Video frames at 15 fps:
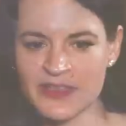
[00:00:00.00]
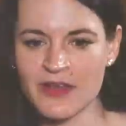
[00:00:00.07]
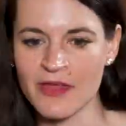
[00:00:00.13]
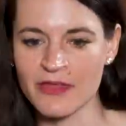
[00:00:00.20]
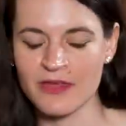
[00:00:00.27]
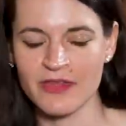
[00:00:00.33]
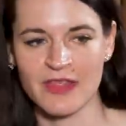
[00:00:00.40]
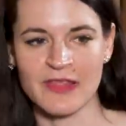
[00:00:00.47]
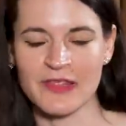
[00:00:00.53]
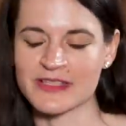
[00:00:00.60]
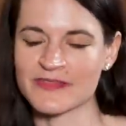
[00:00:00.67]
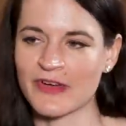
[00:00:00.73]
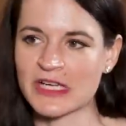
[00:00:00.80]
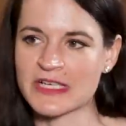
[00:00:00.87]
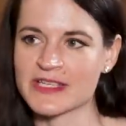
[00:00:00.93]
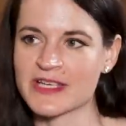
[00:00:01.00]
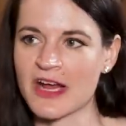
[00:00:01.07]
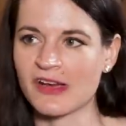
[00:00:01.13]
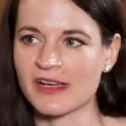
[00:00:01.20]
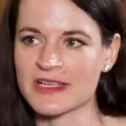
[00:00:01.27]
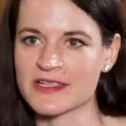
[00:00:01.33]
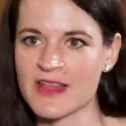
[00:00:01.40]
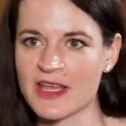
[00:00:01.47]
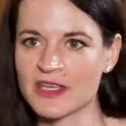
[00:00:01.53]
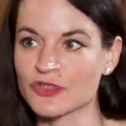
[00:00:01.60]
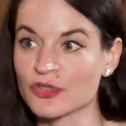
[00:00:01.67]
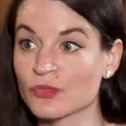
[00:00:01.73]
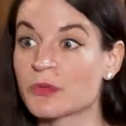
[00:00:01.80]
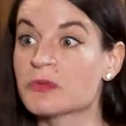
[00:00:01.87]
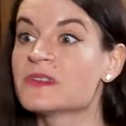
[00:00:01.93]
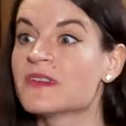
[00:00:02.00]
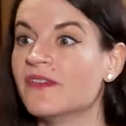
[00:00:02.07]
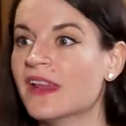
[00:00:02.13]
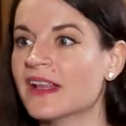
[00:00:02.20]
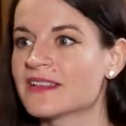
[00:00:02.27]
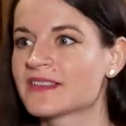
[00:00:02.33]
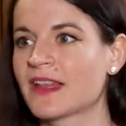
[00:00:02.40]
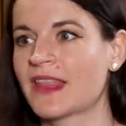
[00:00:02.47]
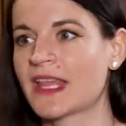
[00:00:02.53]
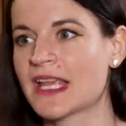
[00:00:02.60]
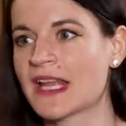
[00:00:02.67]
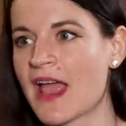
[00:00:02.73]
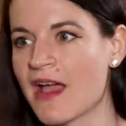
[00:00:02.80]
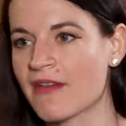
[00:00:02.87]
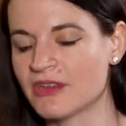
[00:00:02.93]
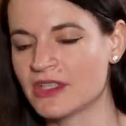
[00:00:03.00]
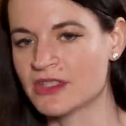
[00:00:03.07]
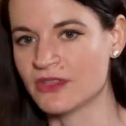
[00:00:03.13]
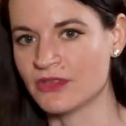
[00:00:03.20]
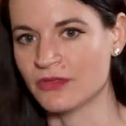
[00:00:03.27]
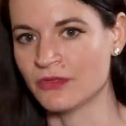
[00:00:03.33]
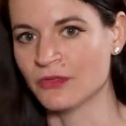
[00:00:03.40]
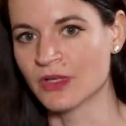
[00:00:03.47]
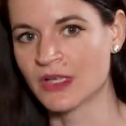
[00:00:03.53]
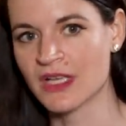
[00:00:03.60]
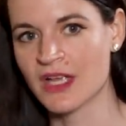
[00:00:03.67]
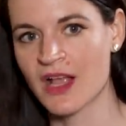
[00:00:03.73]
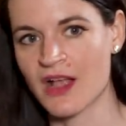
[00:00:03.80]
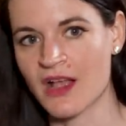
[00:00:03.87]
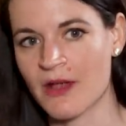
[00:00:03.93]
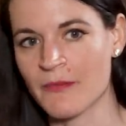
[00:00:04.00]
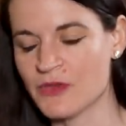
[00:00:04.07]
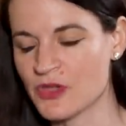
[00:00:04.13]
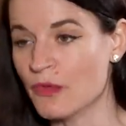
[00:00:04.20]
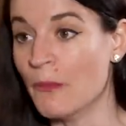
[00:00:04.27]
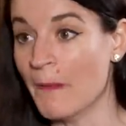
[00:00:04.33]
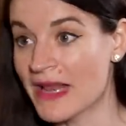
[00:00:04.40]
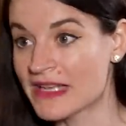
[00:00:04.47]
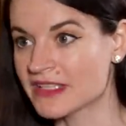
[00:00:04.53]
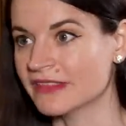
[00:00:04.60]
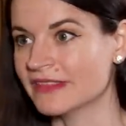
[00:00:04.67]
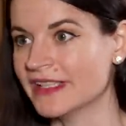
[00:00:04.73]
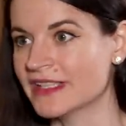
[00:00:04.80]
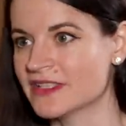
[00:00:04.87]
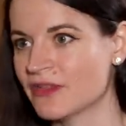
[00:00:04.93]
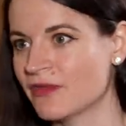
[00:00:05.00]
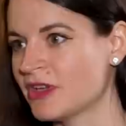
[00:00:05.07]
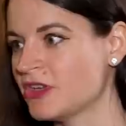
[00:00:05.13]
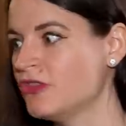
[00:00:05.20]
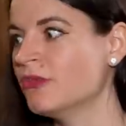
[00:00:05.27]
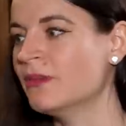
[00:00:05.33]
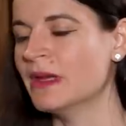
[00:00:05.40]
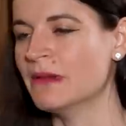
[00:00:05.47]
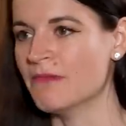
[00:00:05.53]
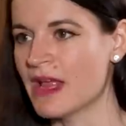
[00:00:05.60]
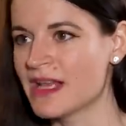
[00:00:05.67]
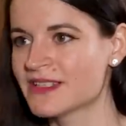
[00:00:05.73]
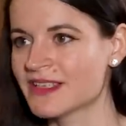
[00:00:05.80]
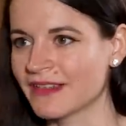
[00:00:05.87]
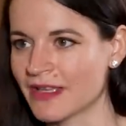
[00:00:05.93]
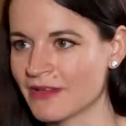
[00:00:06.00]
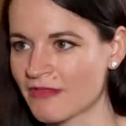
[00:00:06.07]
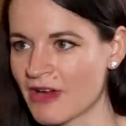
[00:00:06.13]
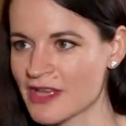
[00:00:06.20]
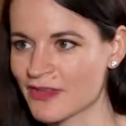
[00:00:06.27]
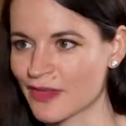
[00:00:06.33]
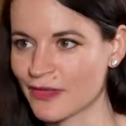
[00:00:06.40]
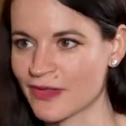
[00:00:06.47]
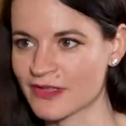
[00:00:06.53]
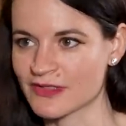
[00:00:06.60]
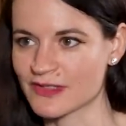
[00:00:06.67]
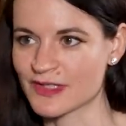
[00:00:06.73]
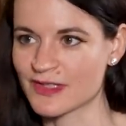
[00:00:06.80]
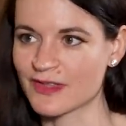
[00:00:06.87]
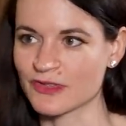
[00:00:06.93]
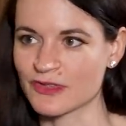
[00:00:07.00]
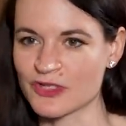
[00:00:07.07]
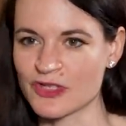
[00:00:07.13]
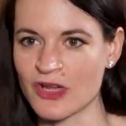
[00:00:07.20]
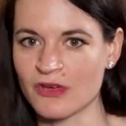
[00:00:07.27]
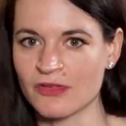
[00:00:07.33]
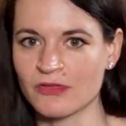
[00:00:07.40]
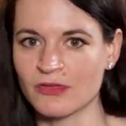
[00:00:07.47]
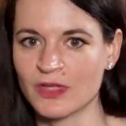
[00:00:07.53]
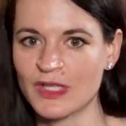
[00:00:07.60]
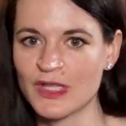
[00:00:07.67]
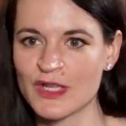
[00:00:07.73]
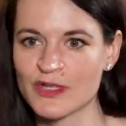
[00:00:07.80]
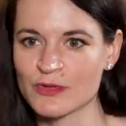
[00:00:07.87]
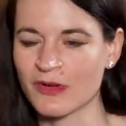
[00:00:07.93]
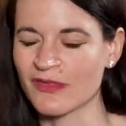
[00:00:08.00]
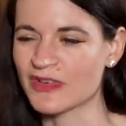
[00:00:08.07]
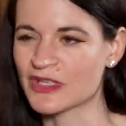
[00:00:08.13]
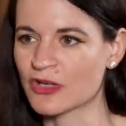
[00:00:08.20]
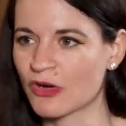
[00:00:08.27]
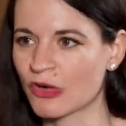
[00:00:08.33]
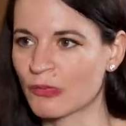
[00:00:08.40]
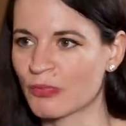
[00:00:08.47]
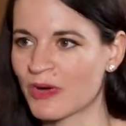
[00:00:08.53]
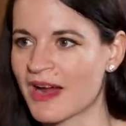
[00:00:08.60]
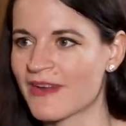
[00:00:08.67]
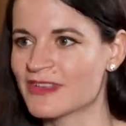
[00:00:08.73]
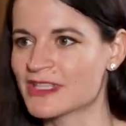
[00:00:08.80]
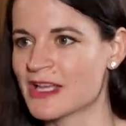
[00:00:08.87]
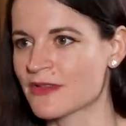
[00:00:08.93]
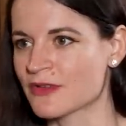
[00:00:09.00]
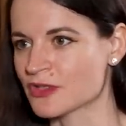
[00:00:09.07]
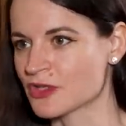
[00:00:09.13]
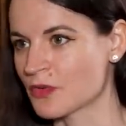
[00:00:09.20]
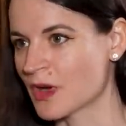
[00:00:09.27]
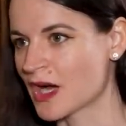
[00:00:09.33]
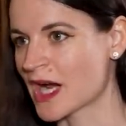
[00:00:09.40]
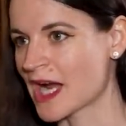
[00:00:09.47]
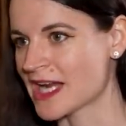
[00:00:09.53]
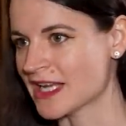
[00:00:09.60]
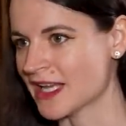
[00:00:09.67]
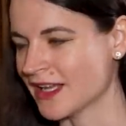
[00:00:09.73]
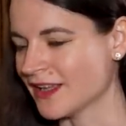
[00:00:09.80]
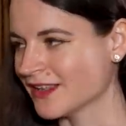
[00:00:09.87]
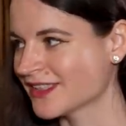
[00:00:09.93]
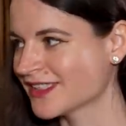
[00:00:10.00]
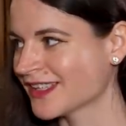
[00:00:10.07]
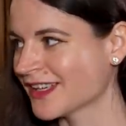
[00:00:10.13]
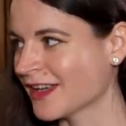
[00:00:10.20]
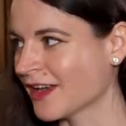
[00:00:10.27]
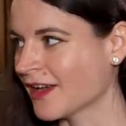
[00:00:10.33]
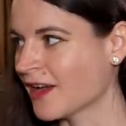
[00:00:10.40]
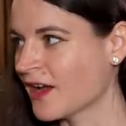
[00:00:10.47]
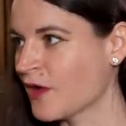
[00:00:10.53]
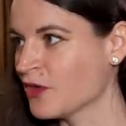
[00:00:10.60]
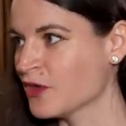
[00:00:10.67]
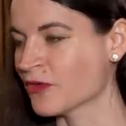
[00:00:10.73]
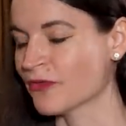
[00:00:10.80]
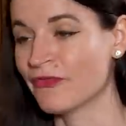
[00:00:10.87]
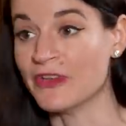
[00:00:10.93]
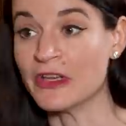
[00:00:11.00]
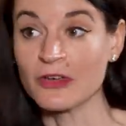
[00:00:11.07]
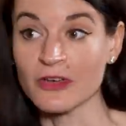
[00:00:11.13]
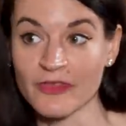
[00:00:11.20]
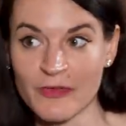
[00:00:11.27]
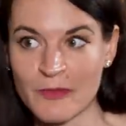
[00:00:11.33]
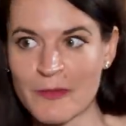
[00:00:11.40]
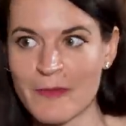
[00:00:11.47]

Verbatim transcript: another thing that's very scary, is that intrusiveness that they can have into you mentally, into a human mentally, right? That there's no sort of internal privacy, there's no hiding your fear from